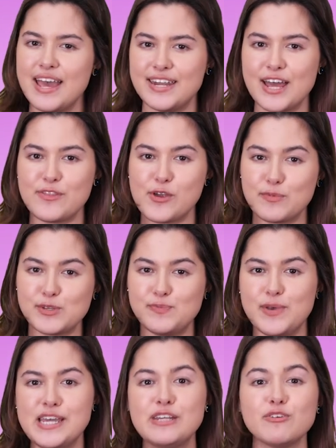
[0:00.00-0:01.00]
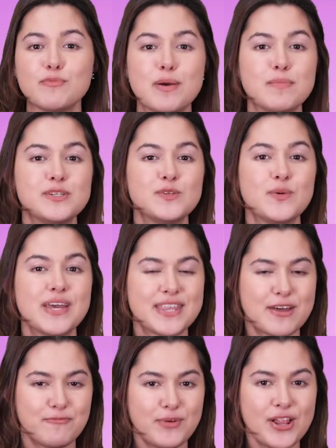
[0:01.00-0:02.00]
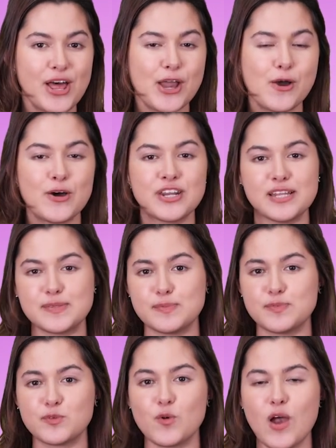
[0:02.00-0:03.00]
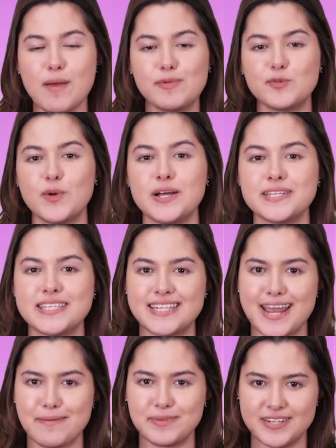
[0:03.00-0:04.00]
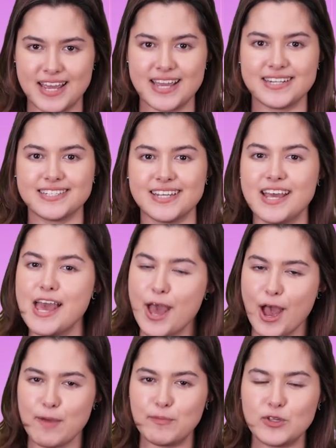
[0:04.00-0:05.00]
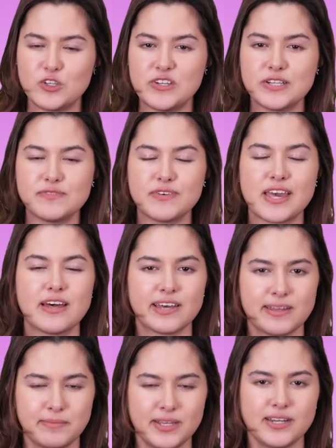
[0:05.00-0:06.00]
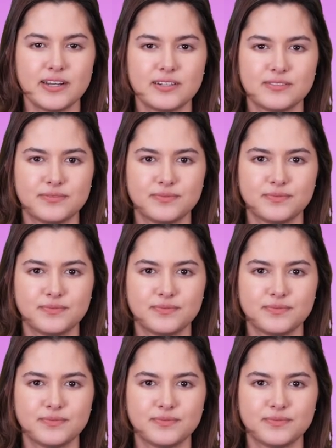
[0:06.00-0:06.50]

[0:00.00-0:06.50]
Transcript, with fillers: Now that you're up to speed, remember to hit that bell icon and subscribe as well to stay up to date. I'm Holly Shields for Kalkine Media.